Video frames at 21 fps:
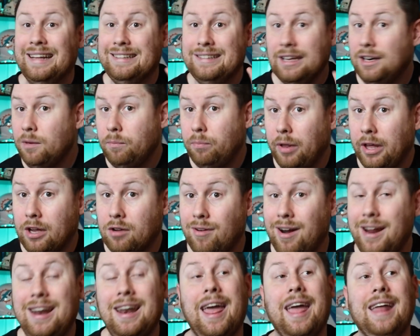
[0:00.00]
didn't play
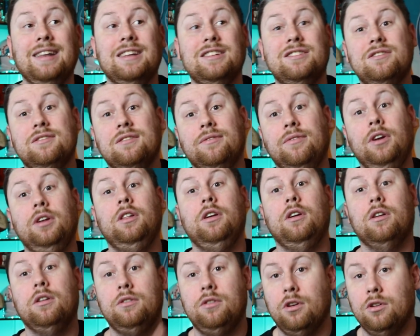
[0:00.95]
great, and it severely
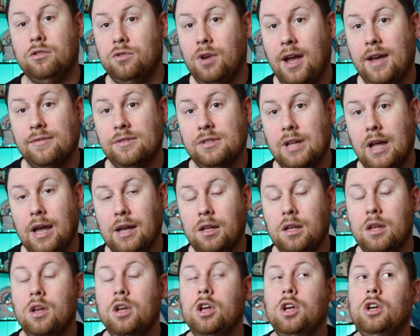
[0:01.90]
hurt their draft stock.